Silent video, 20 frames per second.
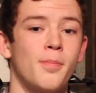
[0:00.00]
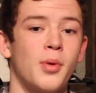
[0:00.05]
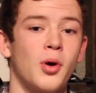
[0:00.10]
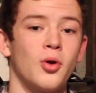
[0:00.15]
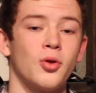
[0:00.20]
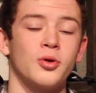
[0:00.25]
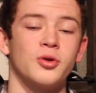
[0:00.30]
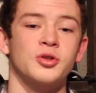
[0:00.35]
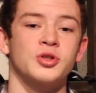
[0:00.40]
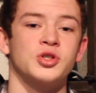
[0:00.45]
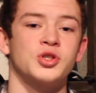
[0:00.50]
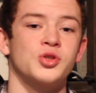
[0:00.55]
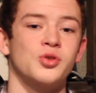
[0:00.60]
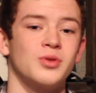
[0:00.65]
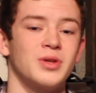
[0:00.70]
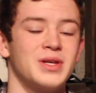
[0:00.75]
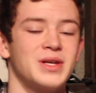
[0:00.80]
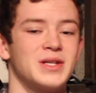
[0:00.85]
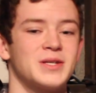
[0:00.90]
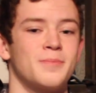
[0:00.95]
Bowler
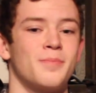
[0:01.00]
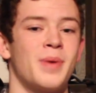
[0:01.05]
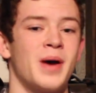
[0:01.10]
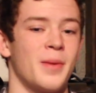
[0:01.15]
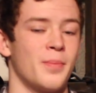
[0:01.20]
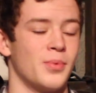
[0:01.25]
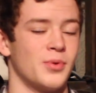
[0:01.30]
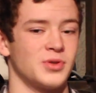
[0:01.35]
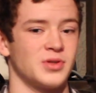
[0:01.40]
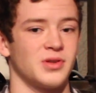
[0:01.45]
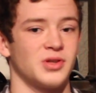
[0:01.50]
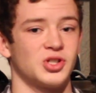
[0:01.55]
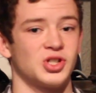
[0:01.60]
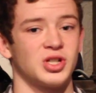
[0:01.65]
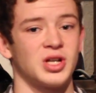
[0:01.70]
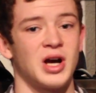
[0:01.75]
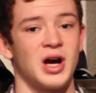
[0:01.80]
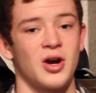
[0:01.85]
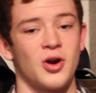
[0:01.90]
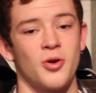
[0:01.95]
Julius Peppers of the
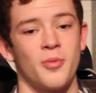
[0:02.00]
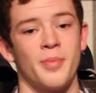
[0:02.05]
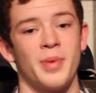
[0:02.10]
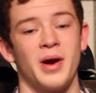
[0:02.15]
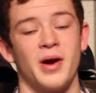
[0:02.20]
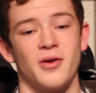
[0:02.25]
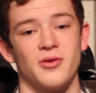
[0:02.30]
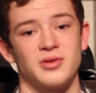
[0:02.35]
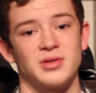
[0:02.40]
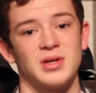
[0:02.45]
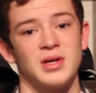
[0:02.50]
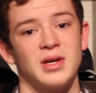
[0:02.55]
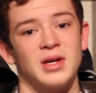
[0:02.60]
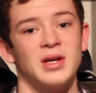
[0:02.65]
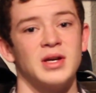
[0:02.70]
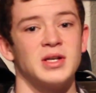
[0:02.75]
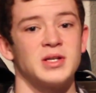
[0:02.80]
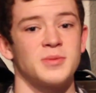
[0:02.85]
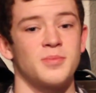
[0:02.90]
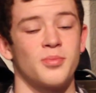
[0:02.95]
Chicago Bears
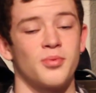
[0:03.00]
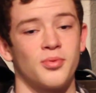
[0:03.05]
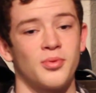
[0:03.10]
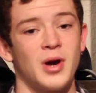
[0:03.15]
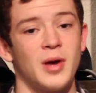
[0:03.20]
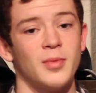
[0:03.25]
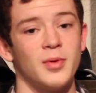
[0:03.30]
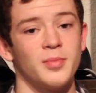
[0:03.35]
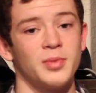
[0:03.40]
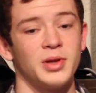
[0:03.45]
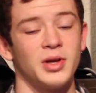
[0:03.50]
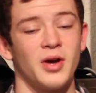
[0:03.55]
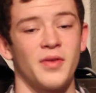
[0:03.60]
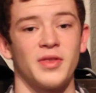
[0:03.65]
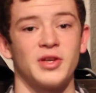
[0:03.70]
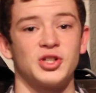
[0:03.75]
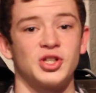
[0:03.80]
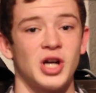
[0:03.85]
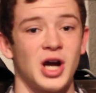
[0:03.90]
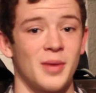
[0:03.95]
is probably on
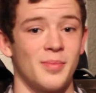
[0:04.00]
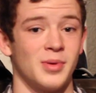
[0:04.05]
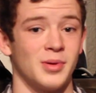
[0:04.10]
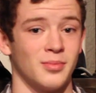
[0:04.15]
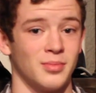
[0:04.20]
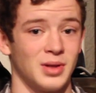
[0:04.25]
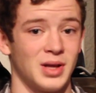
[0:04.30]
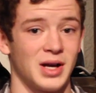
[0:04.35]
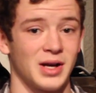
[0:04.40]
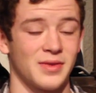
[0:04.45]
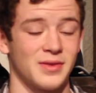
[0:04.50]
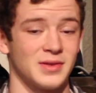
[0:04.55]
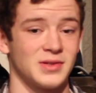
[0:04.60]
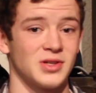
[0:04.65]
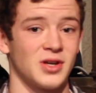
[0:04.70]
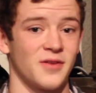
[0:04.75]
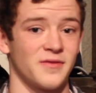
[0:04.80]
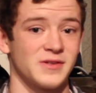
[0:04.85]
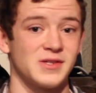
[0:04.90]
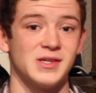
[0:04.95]
the chopping block this
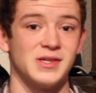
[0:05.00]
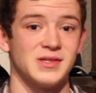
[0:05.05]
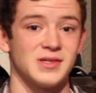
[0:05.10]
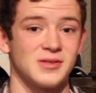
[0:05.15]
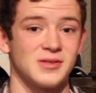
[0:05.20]
offseason.